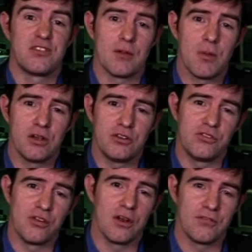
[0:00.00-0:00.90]
somehow
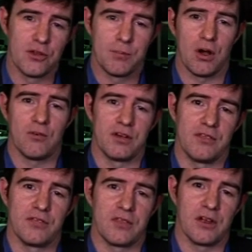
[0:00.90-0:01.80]
deserve their
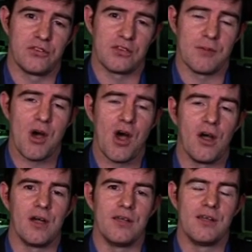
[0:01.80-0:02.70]
poverty, that they are
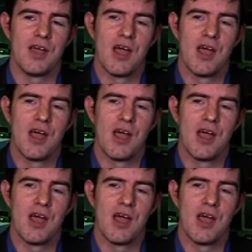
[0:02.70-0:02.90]
somehow